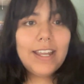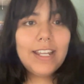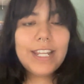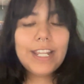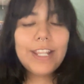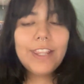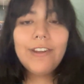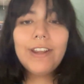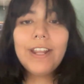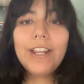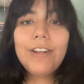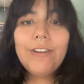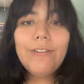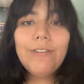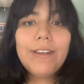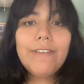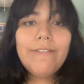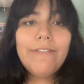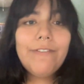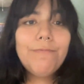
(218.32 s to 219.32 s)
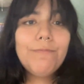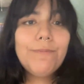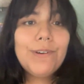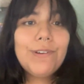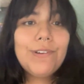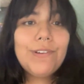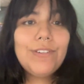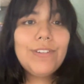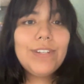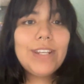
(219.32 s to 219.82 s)
Another innovative
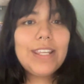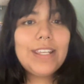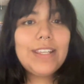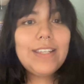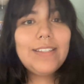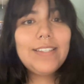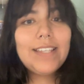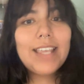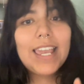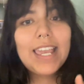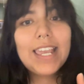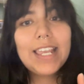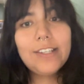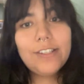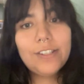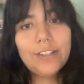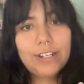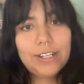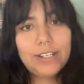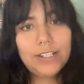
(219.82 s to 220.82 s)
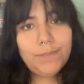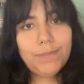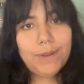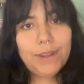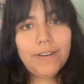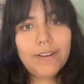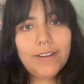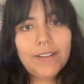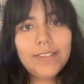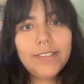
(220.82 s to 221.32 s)
approach is hands-on
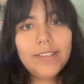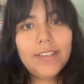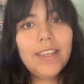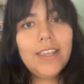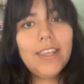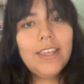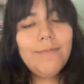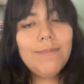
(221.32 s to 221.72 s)
experience.